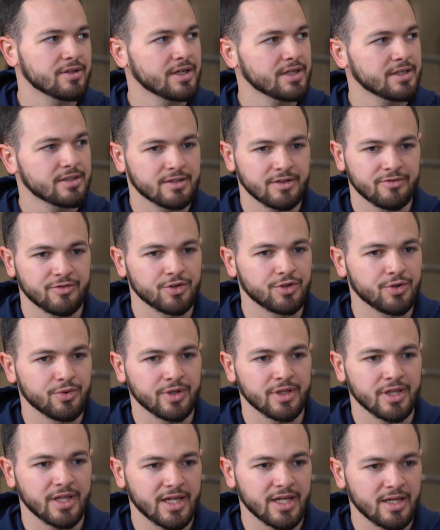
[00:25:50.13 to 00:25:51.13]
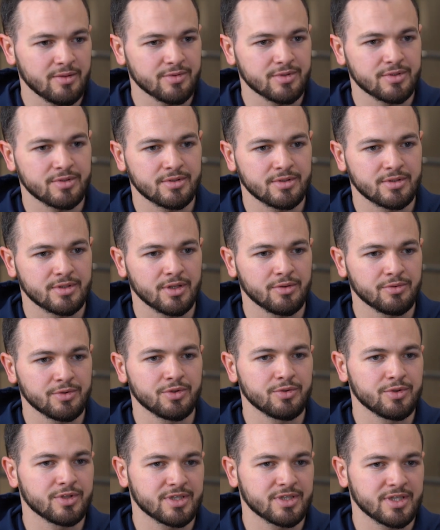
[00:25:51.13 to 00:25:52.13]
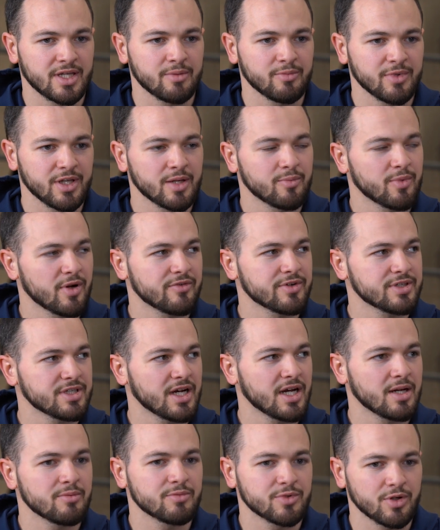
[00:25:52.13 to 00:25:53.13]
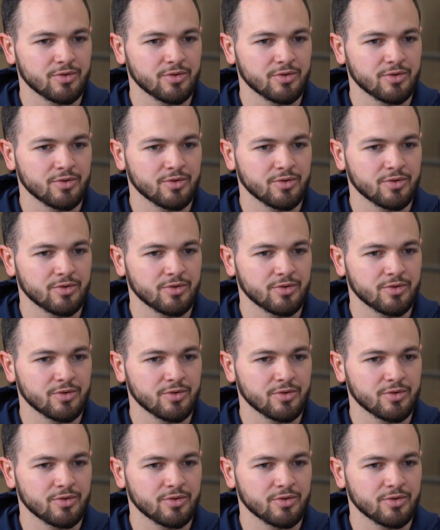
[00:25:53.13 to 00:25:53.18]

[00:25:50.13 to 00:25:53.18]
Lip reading: like if you're doing layups, don't do the same layup every time.